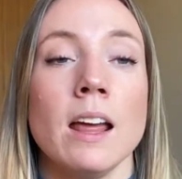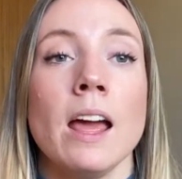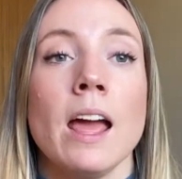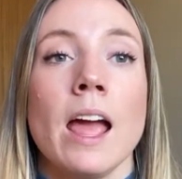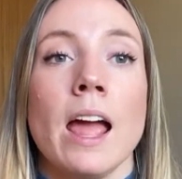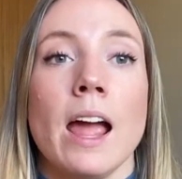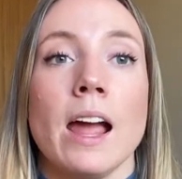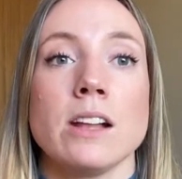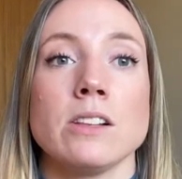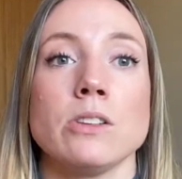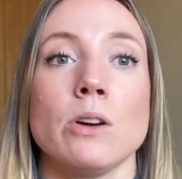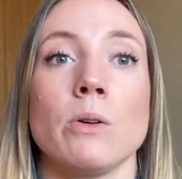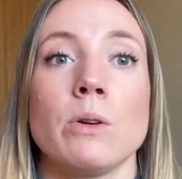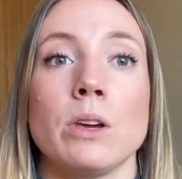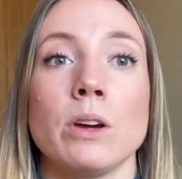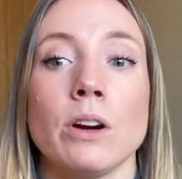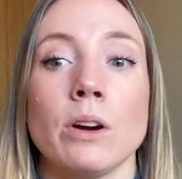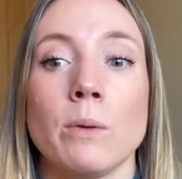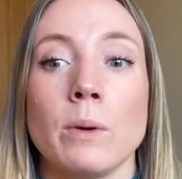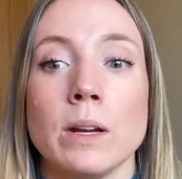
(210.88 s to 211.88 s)
And so
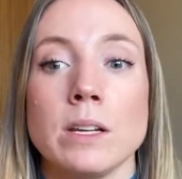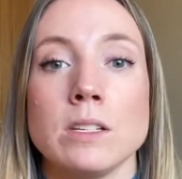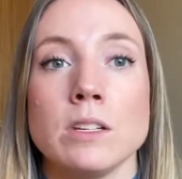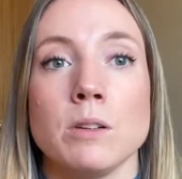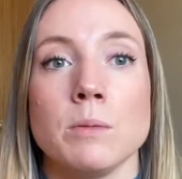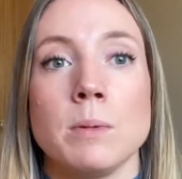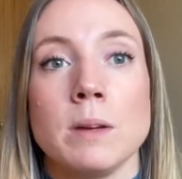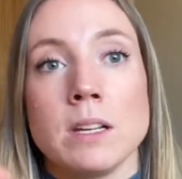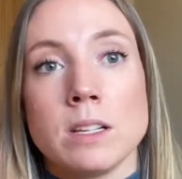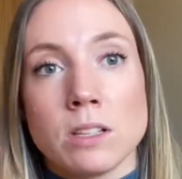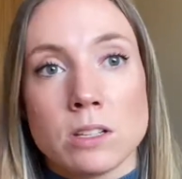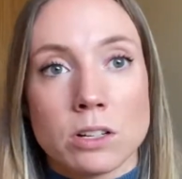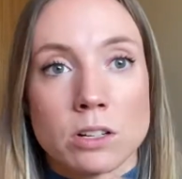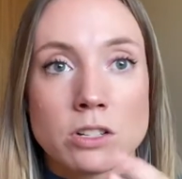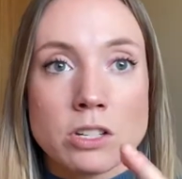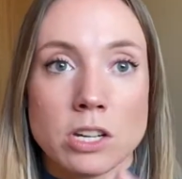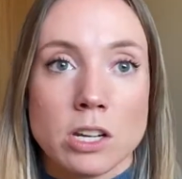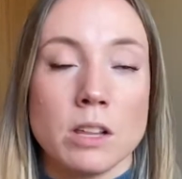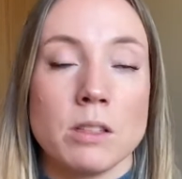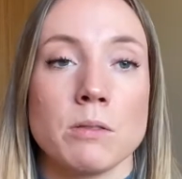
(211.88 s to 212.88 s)
you're going to be
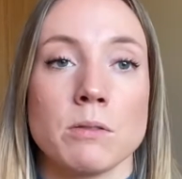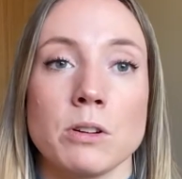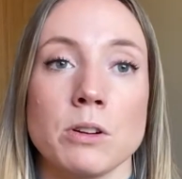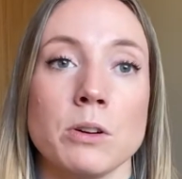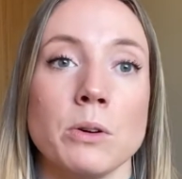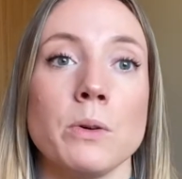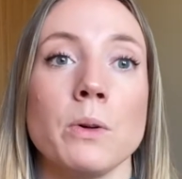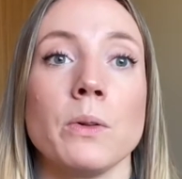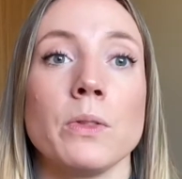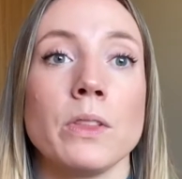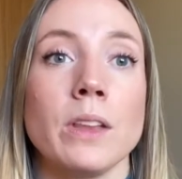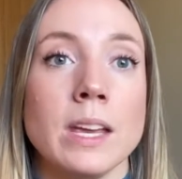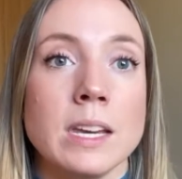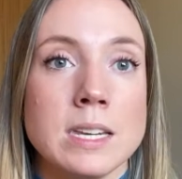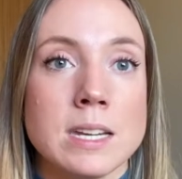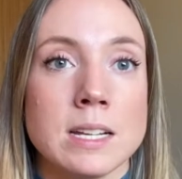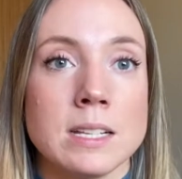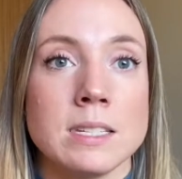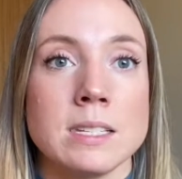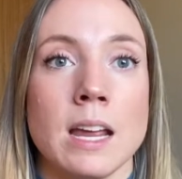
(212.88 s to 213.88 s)
searching through
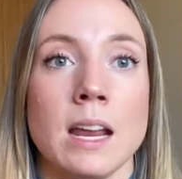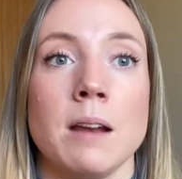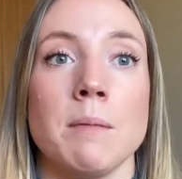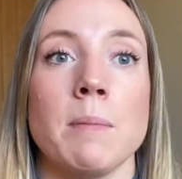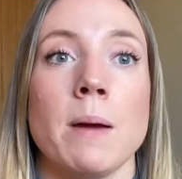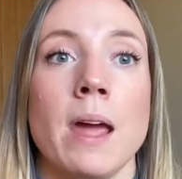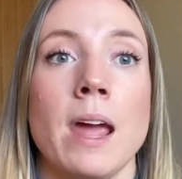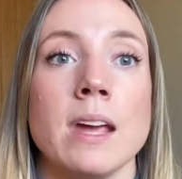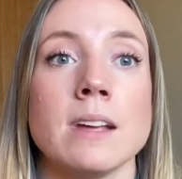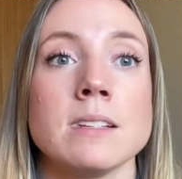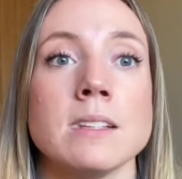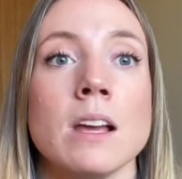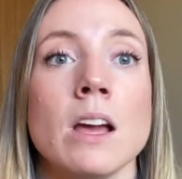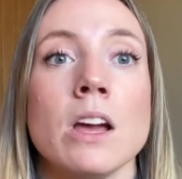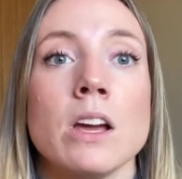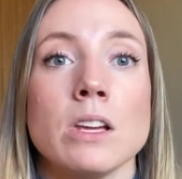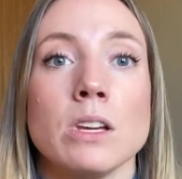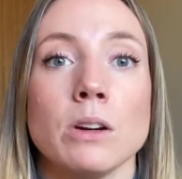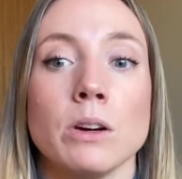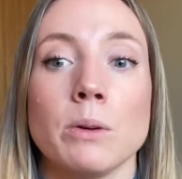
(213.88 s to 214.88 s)
LinkedIn's database,
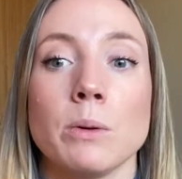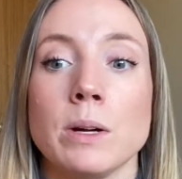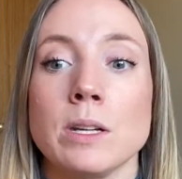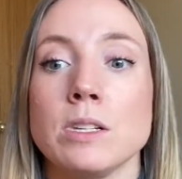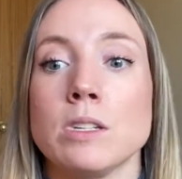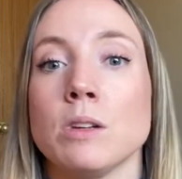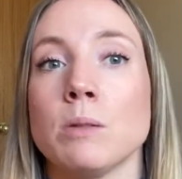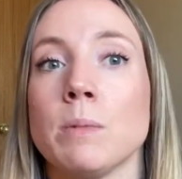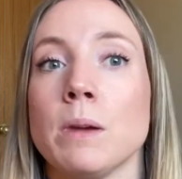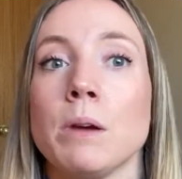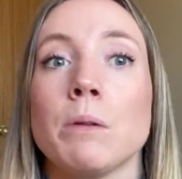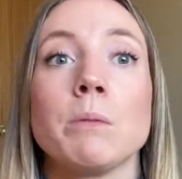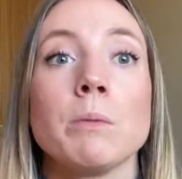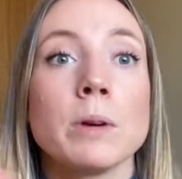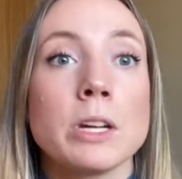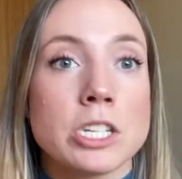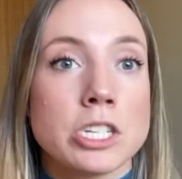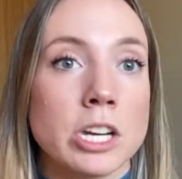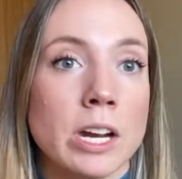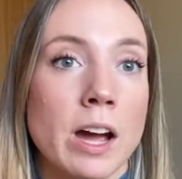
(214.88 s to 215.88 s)
you're going to be
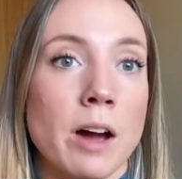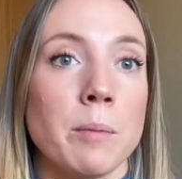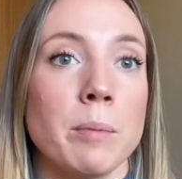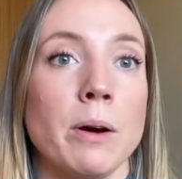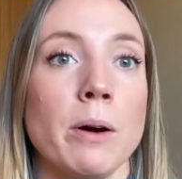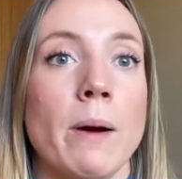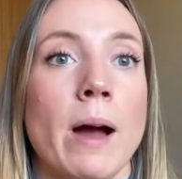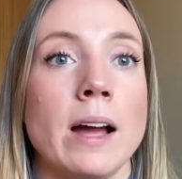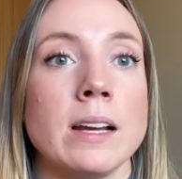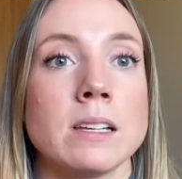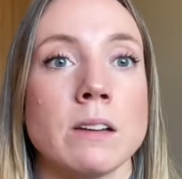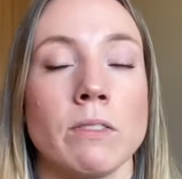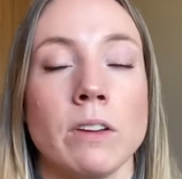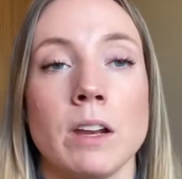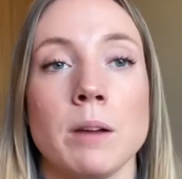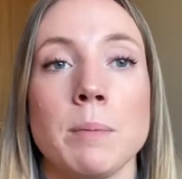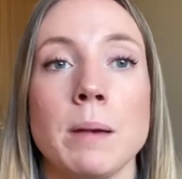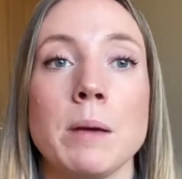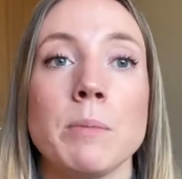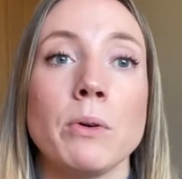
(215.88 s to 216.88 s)
reaching out proactively
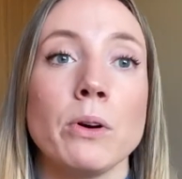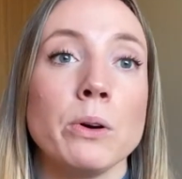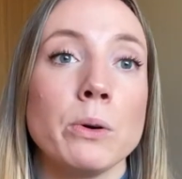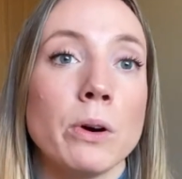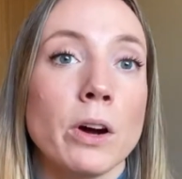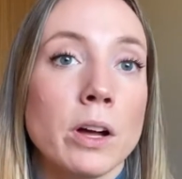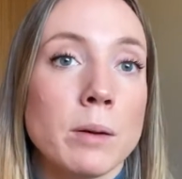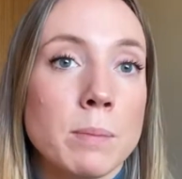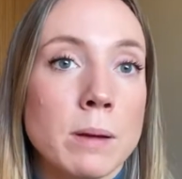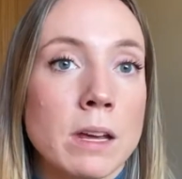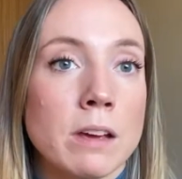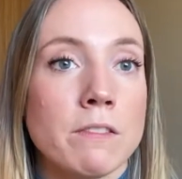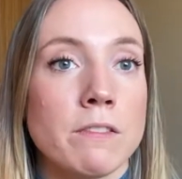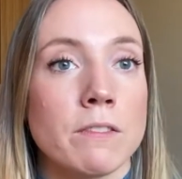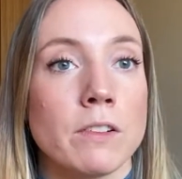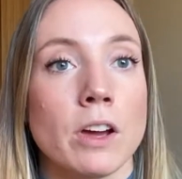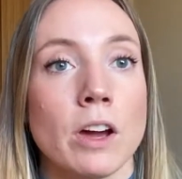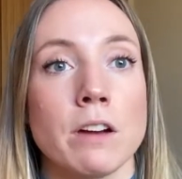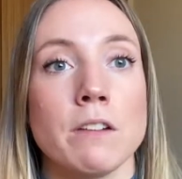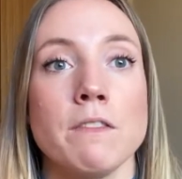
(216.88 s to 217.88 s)
to people who could be a
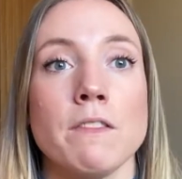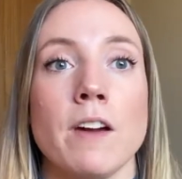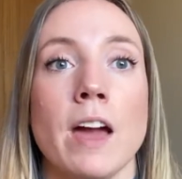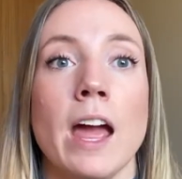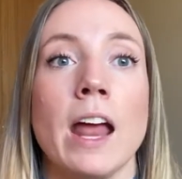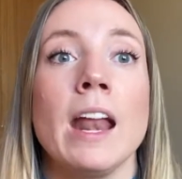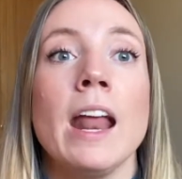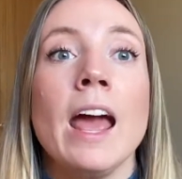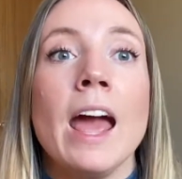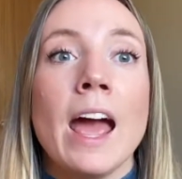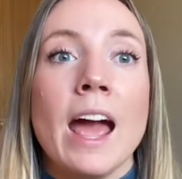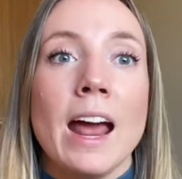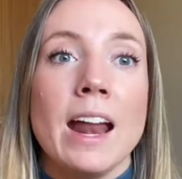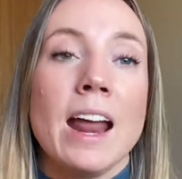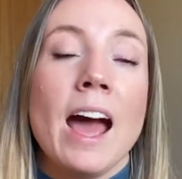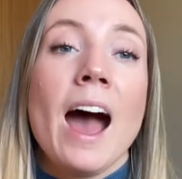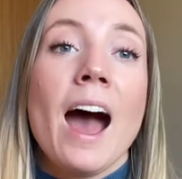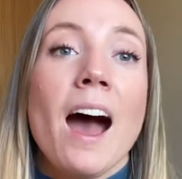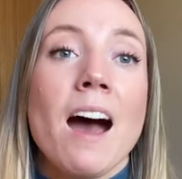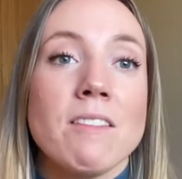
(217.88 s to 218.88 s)
good fit and
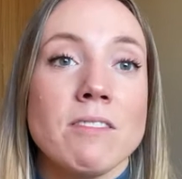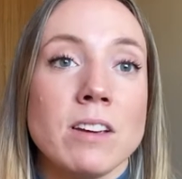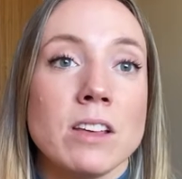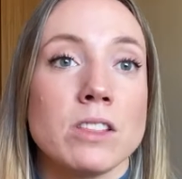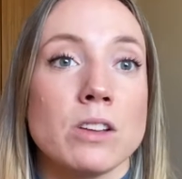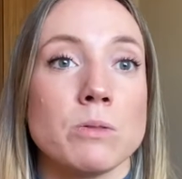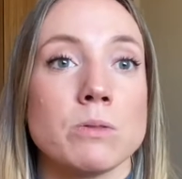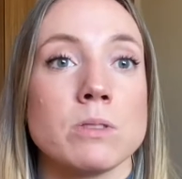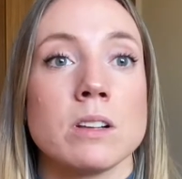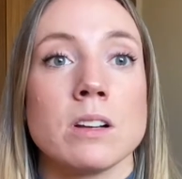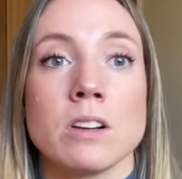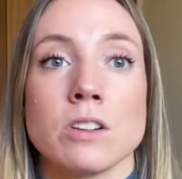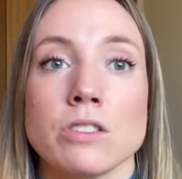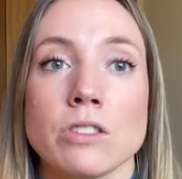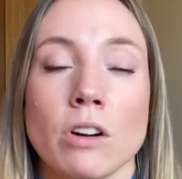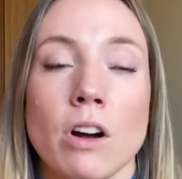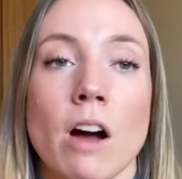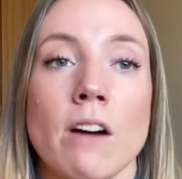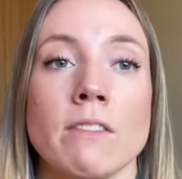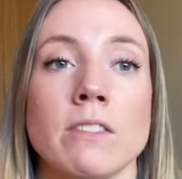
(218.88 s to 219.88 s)
having those initial
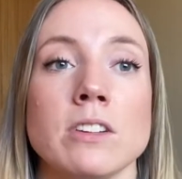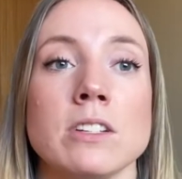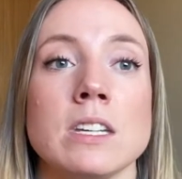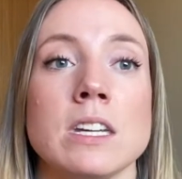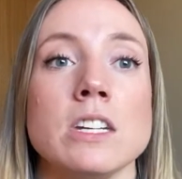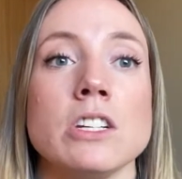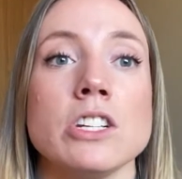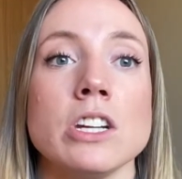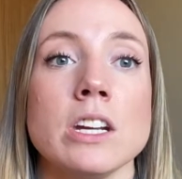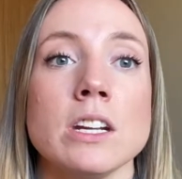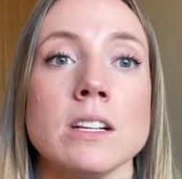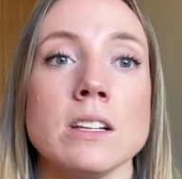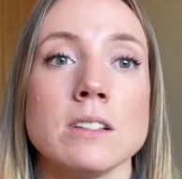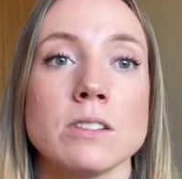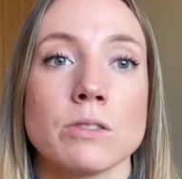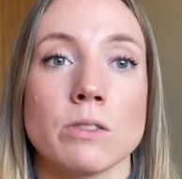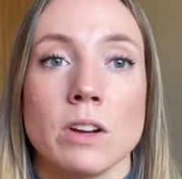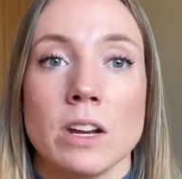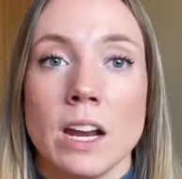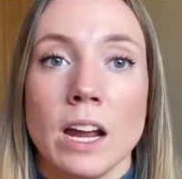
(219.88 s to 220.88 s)
conversations,
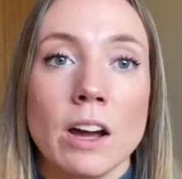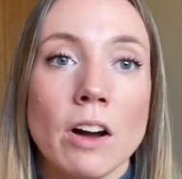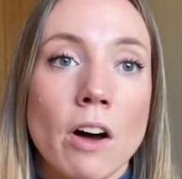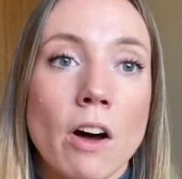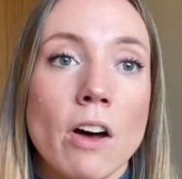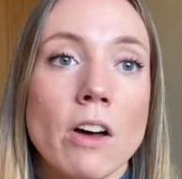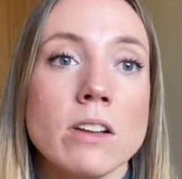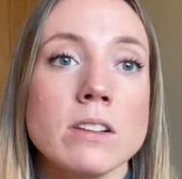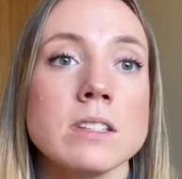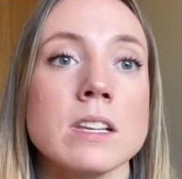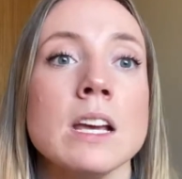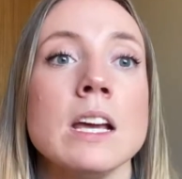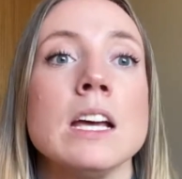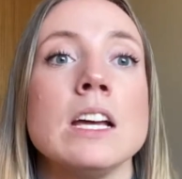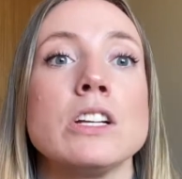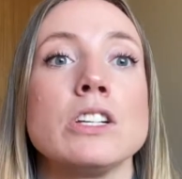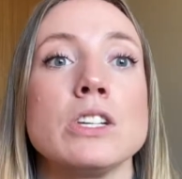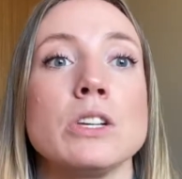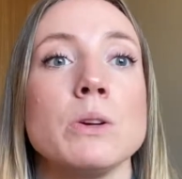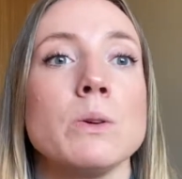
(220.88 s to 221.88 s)
screening calls,
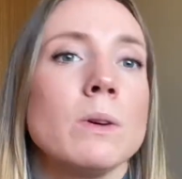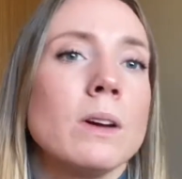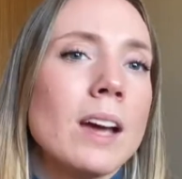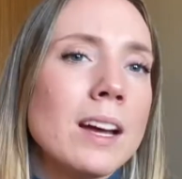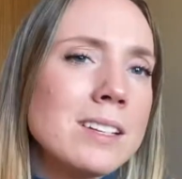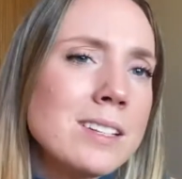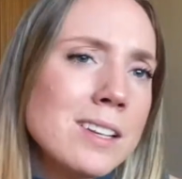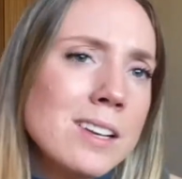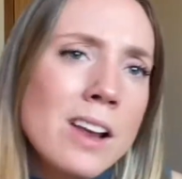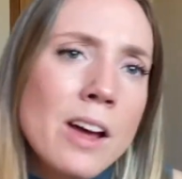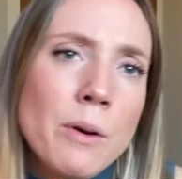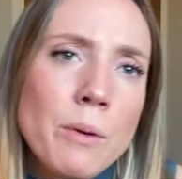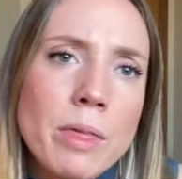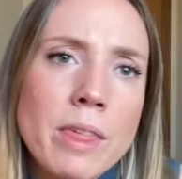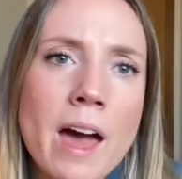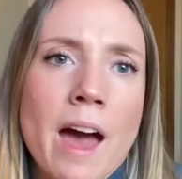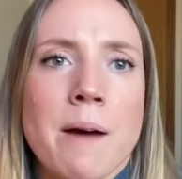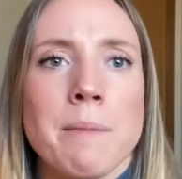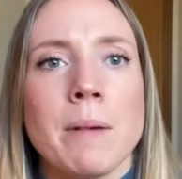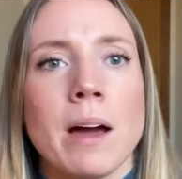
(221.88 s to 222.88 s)
to get to know
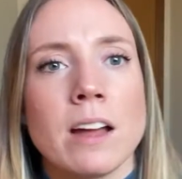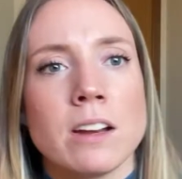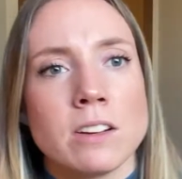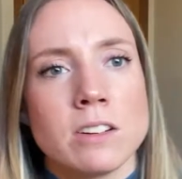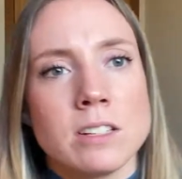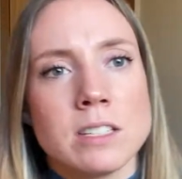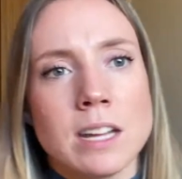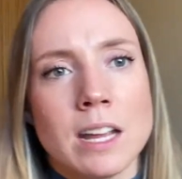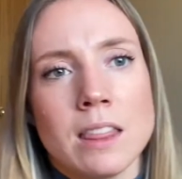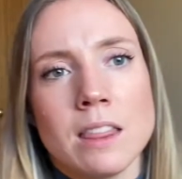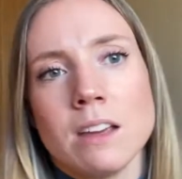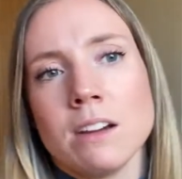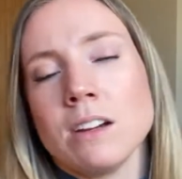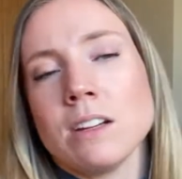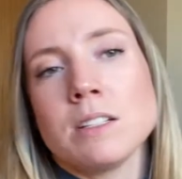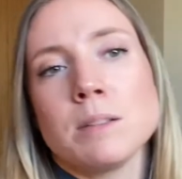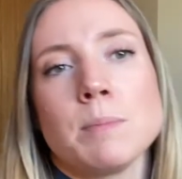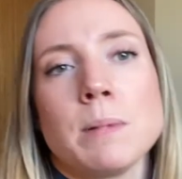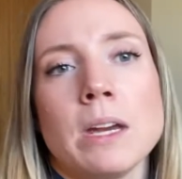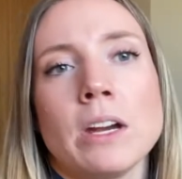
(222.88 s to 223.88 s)
them, understand their
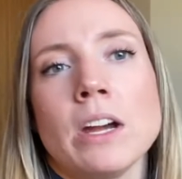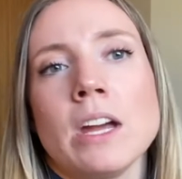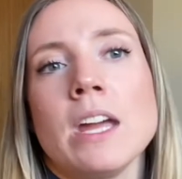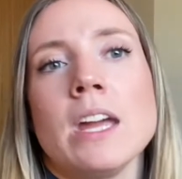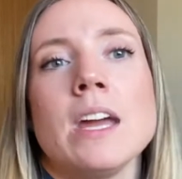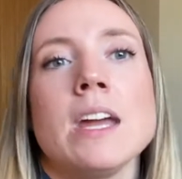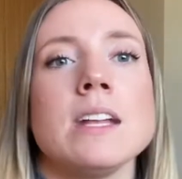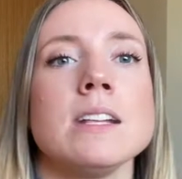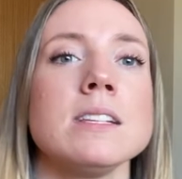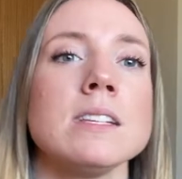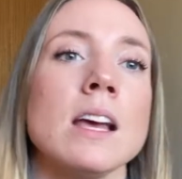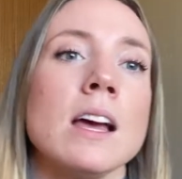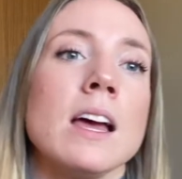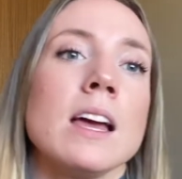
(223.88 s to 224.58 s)
experience,